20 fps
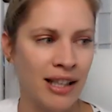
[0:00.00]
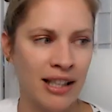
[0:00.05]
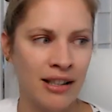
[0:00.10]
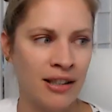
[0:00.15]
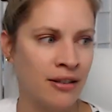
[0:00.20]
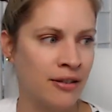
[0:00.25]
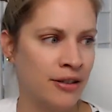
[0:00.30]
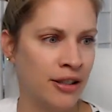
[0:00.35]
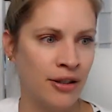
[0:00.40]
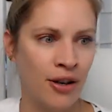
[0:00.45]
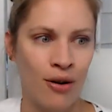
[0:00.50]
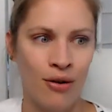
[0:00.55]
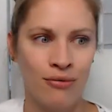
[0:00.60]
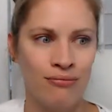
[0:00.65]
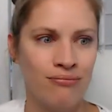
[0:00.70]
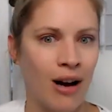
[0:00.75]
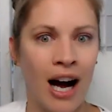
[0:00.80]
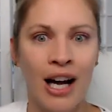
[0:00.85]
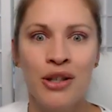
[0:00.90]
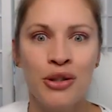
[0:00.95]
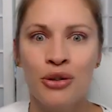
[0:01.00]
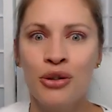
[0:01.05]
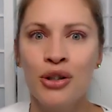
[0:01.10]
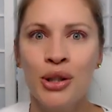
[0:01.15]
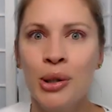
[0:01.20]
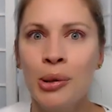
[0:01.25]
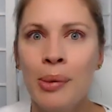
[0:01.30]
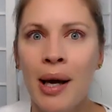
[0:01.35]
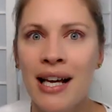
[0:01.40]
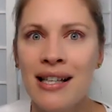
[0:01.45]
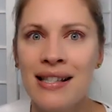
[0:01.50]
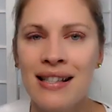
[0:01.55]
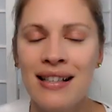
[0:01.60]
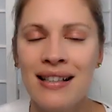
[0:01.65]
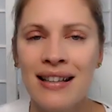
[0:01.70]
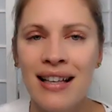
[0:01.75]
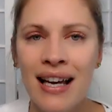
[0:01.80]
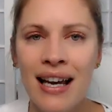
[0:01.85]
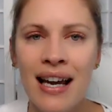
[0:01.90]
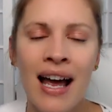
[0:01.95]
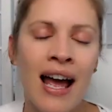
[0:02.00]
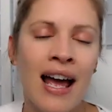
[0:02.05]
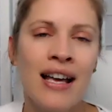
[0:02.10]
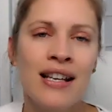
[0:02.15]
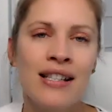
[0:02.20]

you know under you basically